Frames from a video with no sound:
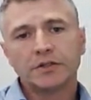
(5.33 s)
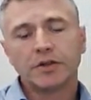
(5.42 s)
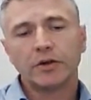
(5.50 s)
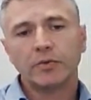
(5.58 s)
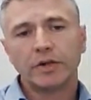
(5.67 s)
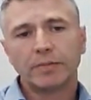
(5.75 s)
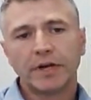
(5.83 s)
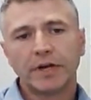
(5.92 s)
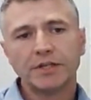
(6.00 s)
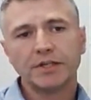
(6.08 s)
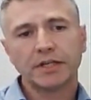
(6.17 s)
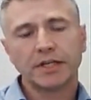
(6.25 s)
So when a
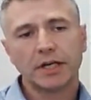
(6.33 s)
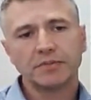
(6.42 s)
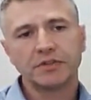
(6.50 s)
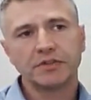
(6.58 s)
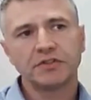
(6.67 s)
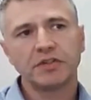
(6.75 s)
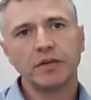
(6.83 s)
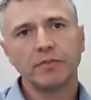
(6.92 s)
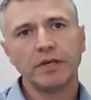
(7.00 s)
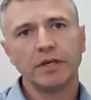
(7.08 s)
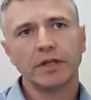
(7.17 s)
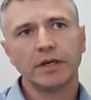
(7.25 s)
patient comes to see
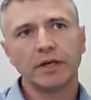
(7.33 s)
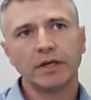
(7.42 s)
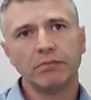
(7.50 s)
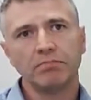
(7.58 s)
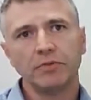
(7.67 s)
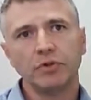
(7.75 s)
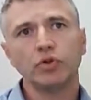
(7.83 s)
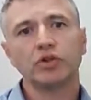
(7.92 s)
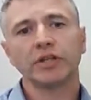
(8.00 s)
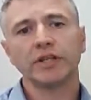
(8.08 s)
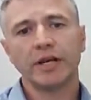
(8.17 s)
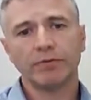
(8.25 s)
me, they
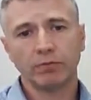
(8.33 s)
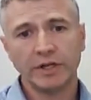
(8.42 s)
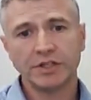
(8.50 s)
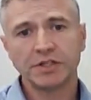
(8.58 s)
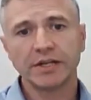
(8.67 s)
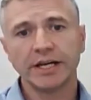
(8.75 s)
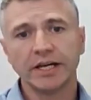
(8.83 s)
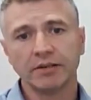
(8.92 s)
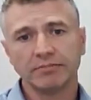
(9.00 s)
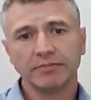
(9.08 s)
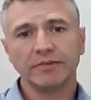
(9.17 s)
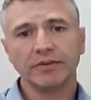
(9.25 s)
usually have reached out
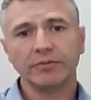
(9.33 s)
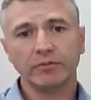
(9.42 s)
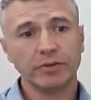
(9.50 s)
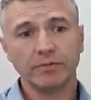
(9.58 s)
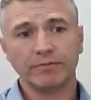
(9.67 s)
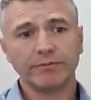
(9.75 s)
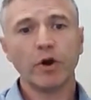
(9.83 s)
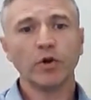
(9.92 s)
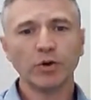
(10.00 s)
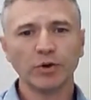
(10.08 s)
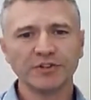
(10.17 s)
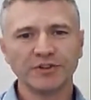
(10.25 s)
with a phone
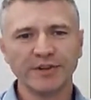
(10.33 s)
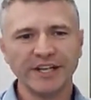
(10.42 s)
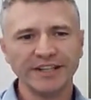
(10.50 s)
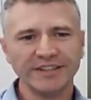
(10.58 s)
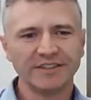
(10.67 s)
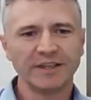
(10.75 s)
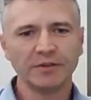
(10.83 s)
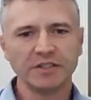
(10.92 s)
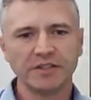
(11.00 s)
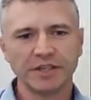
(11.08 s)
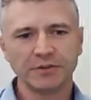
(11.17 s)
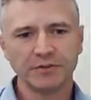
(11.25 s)
call to my lovely
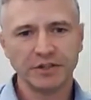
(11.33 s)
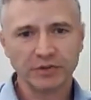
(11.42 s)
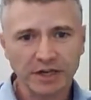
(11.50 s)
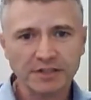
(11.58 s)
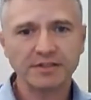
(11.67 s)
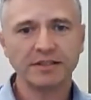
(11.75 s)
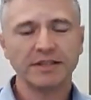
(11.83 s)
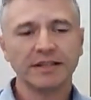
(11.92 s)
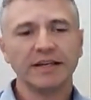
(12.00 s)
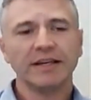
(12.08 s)
secretary Tracy.